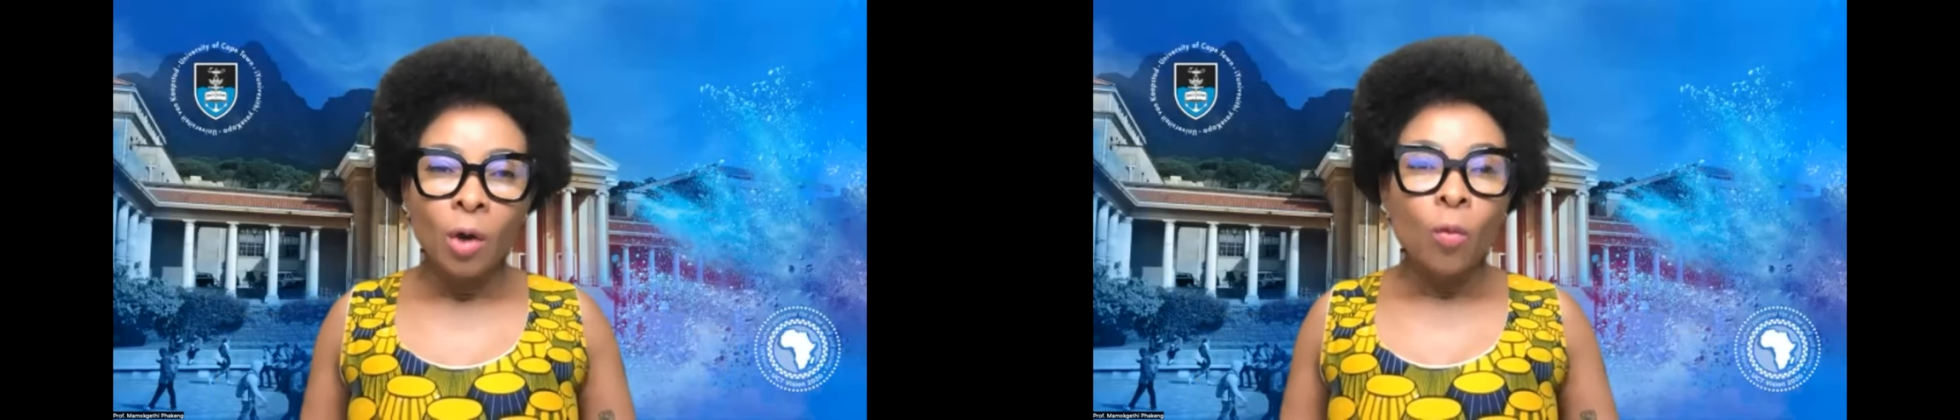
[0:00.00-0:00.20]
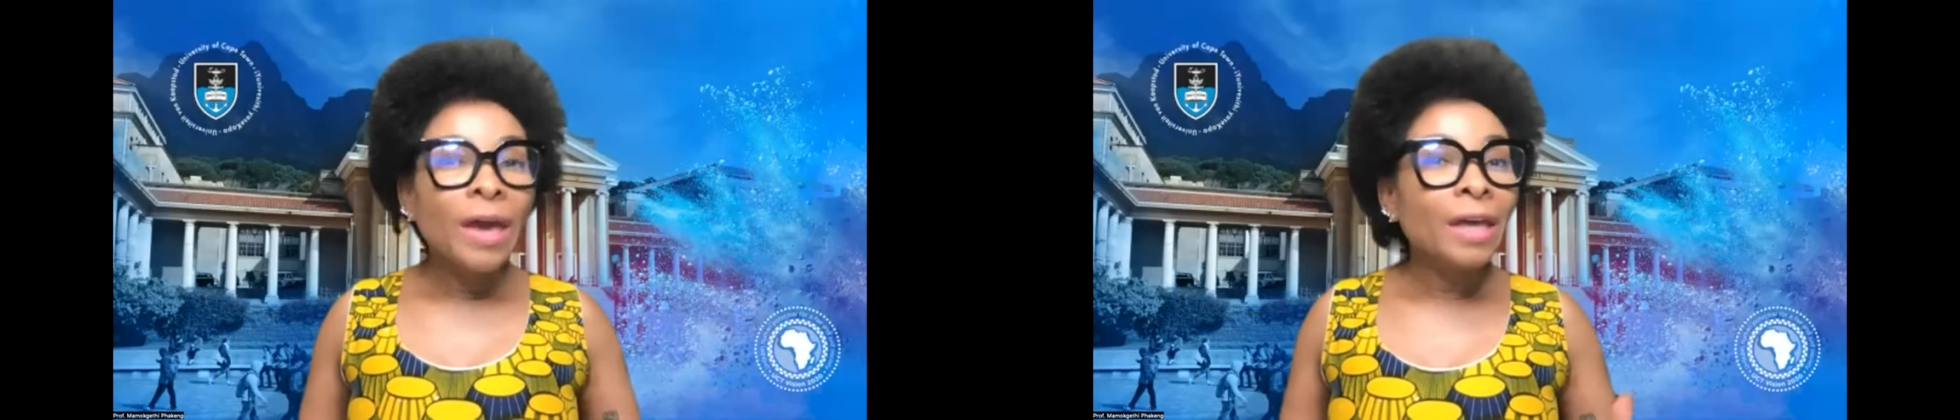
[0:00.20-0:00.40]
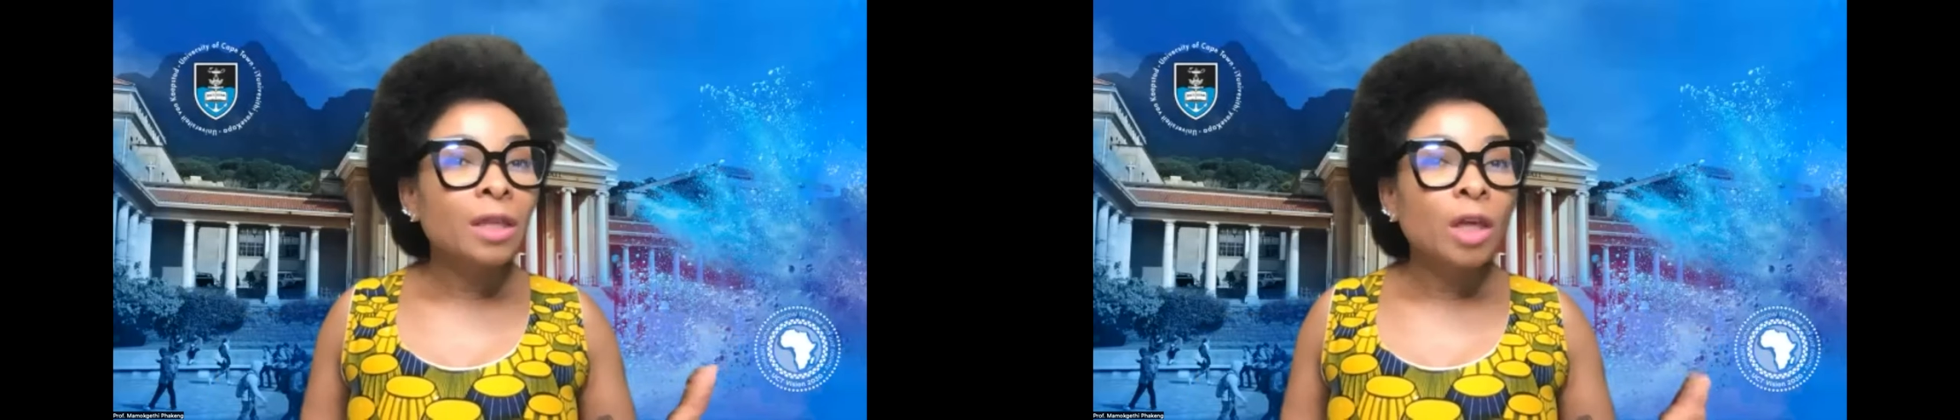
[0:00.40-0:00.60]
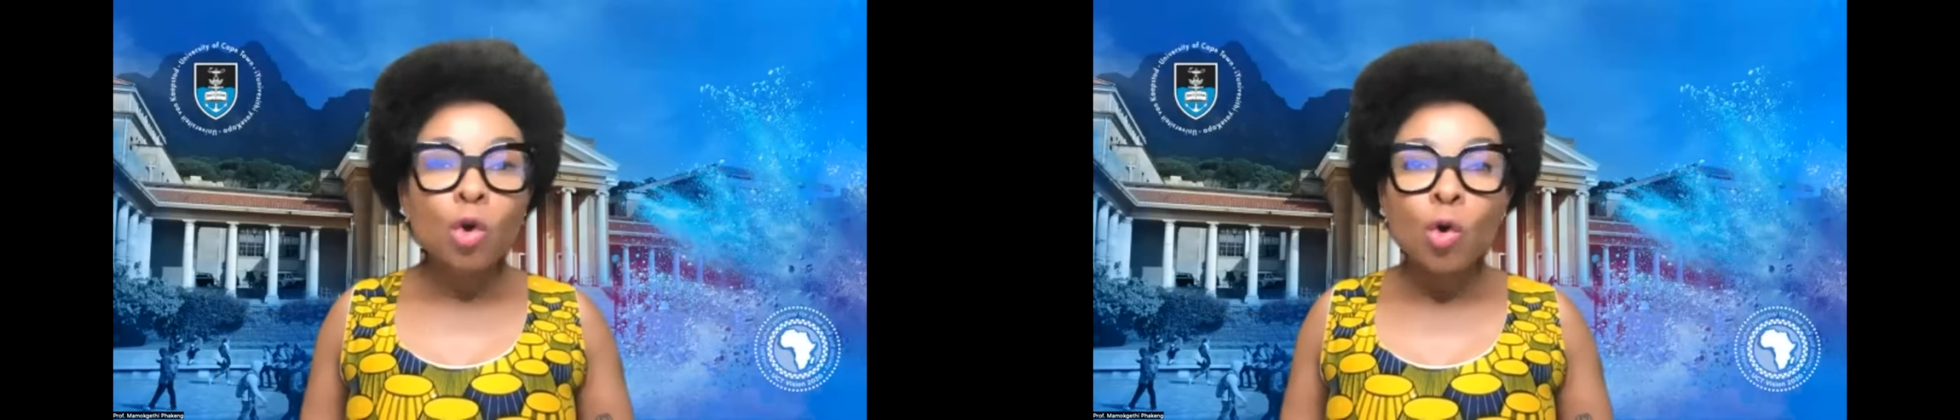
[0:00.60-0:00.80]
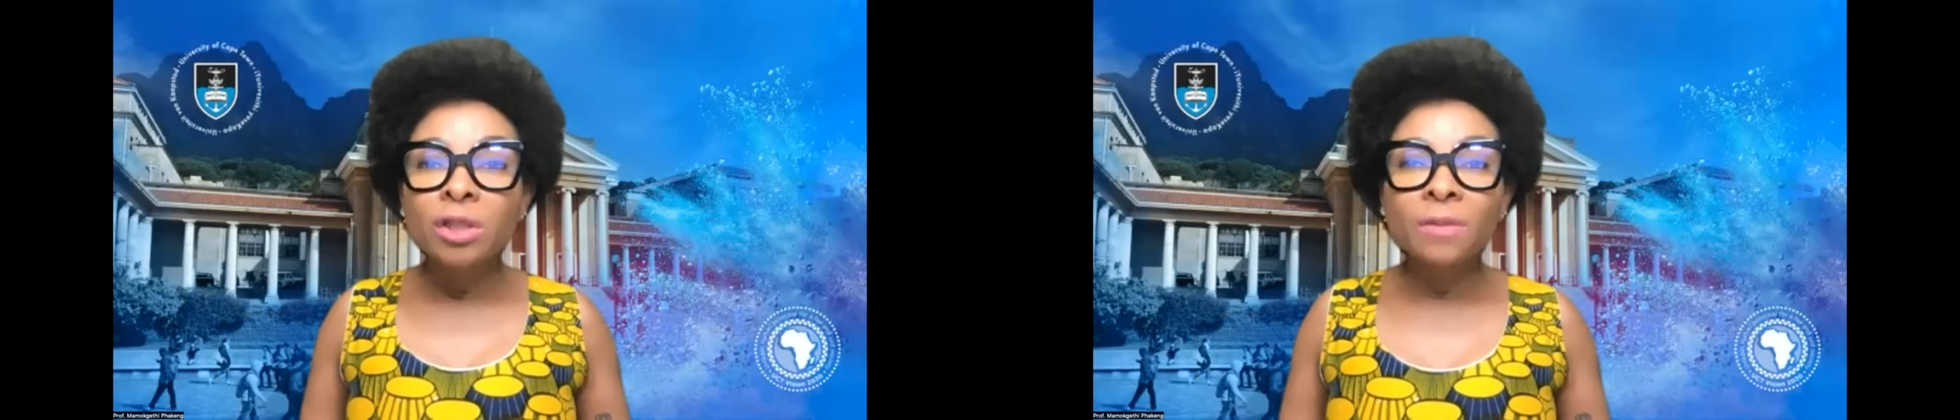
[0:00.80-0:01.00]
We had the
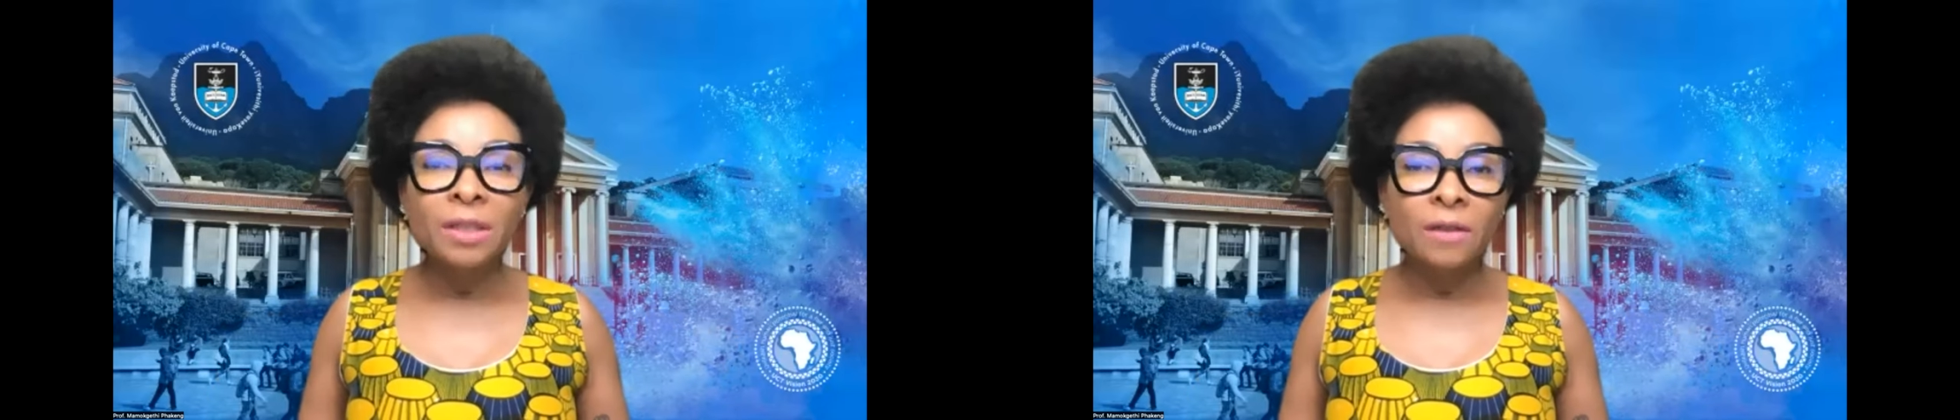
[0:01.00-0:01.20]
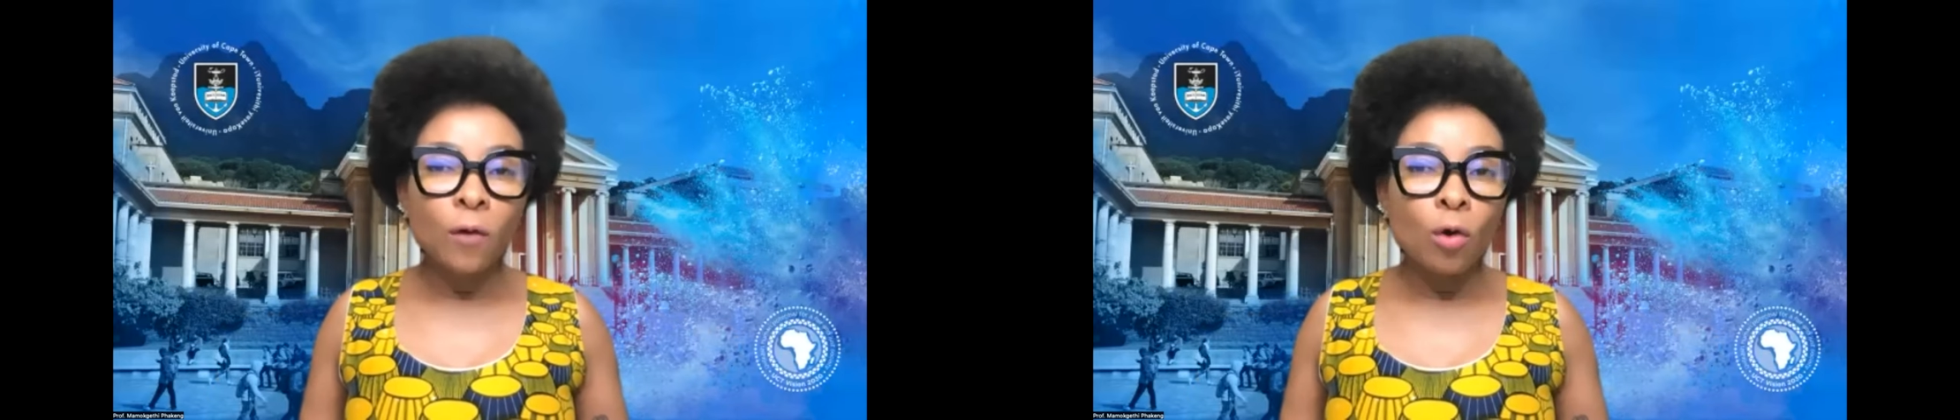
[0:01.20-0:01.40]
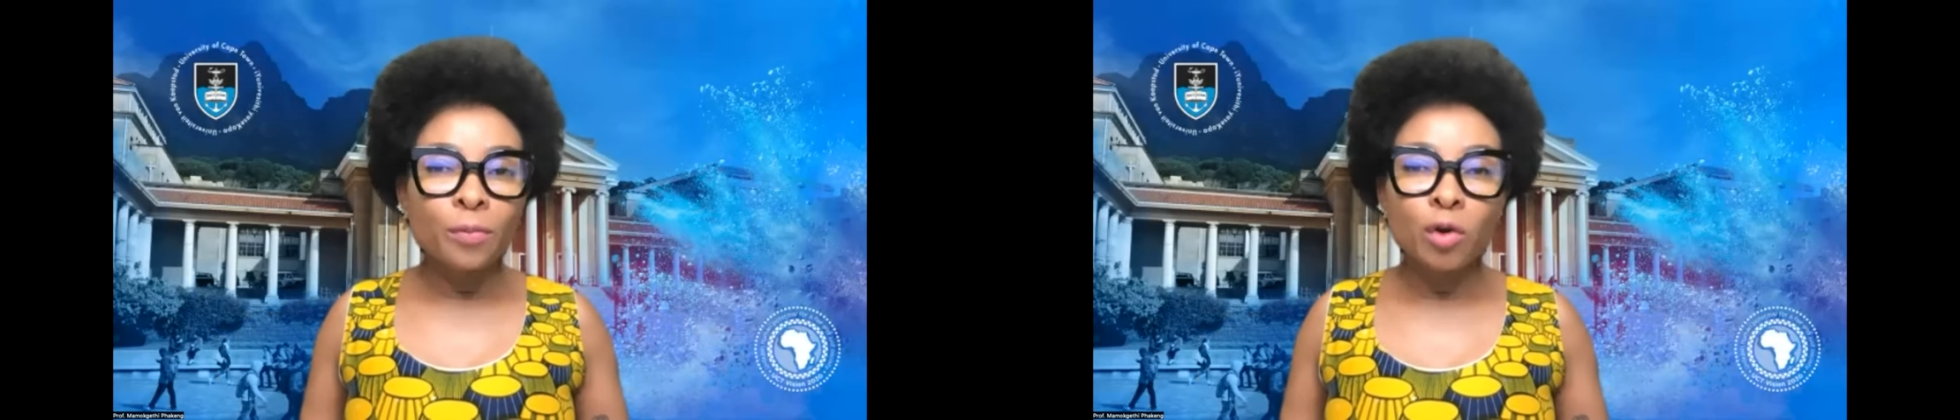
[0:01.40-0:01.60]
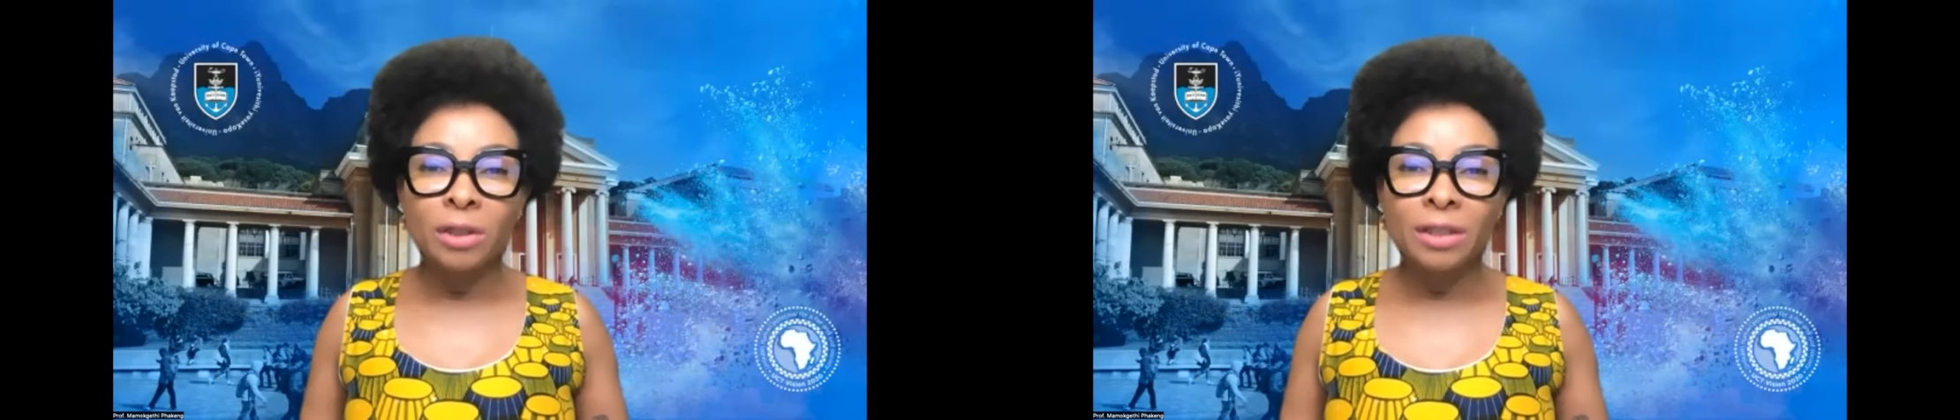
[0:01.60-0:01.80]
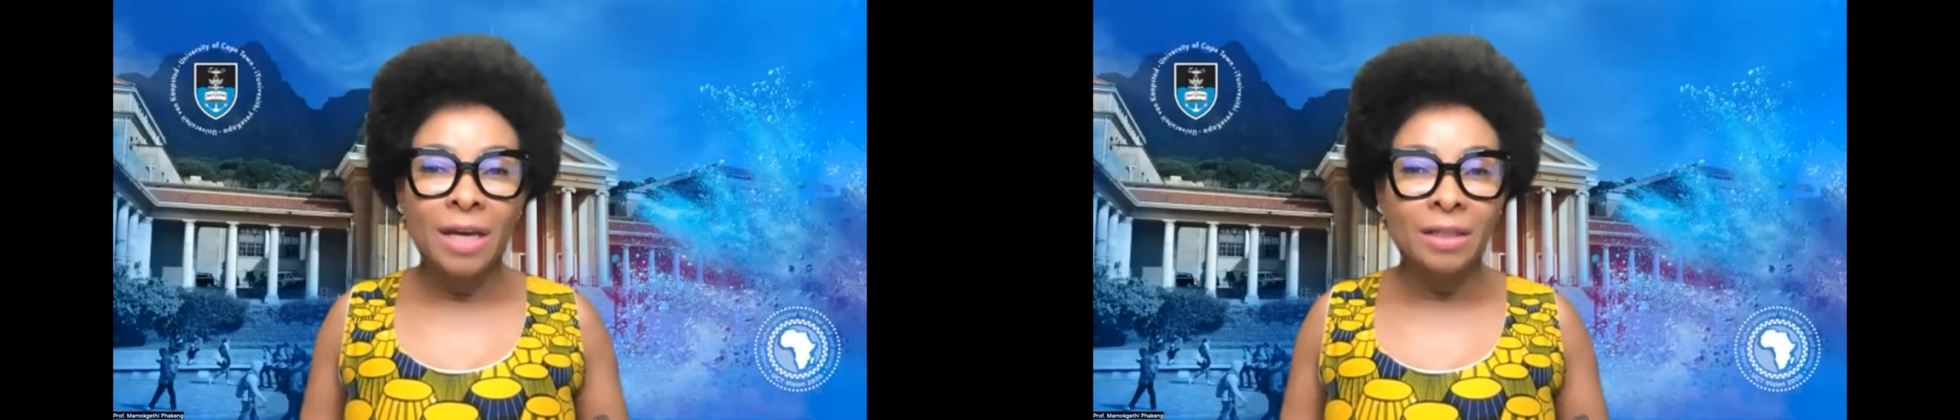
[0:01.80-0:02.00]
Rhodes Must Fall
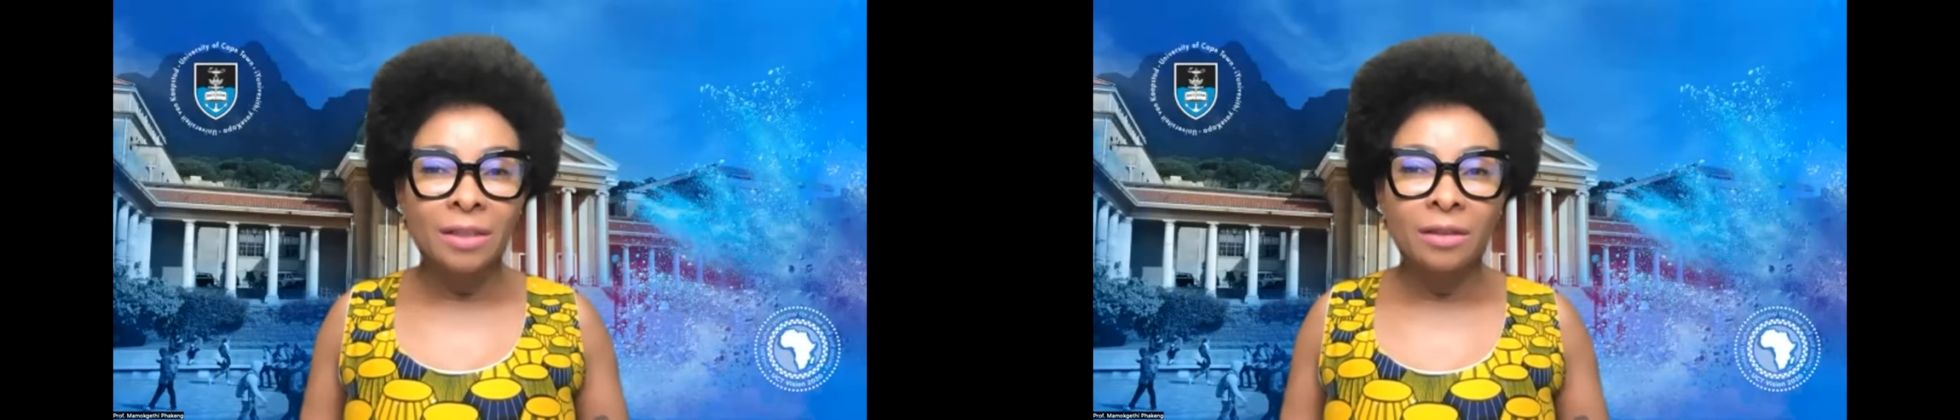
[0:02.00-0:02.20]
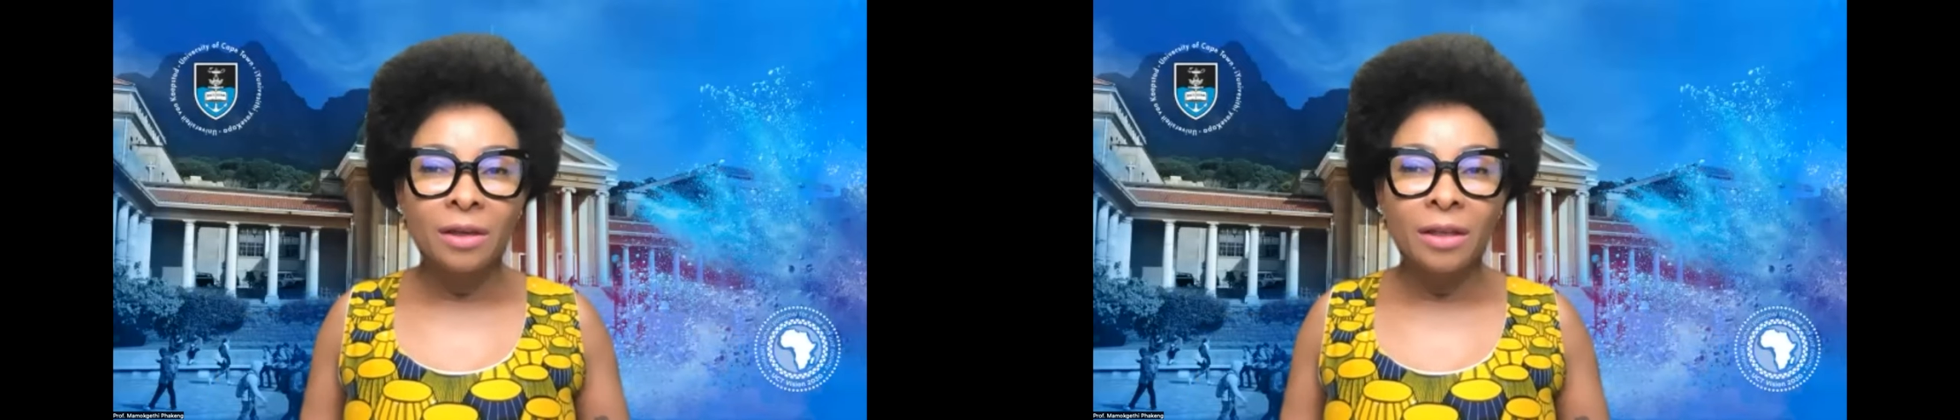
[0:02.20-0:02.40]
protests